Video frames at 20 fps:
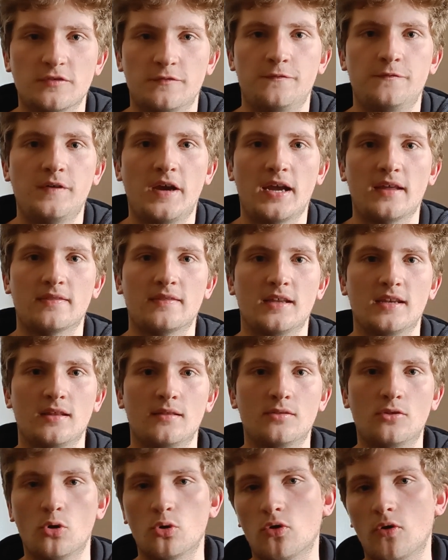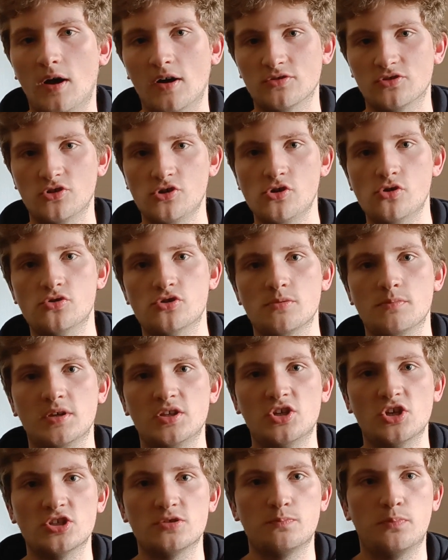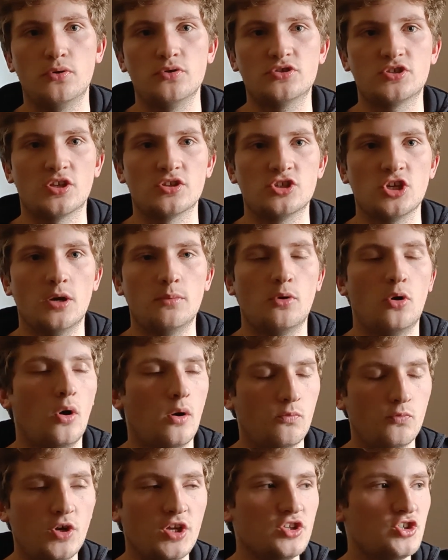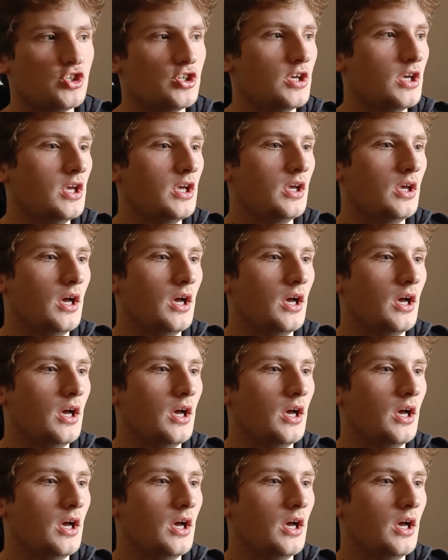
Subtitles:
the fact that he don't know how to use them. He just puts on top, oh, I'm rich.